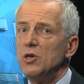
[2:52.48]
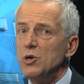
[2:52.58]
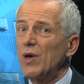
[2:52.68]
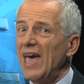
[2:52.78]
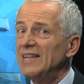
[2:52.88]

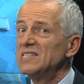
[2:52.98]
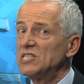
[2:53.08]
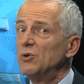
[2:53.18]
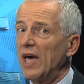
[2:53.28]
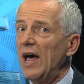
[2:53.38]
You can
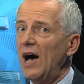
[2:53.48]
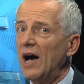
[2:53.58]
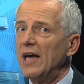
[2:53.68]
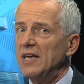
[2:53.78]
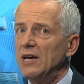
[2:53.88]
still get
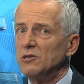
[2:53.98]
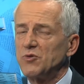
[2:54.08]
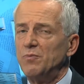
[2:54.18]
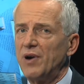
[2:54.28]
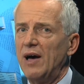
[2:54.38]
higher
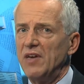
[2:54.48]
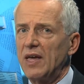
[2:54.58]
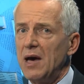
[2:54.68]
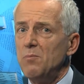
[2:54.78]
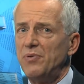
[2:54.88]
yields from
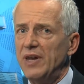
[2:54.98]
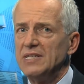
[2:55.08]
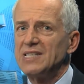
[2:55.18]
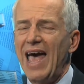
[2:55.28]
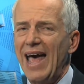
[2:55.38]
private companies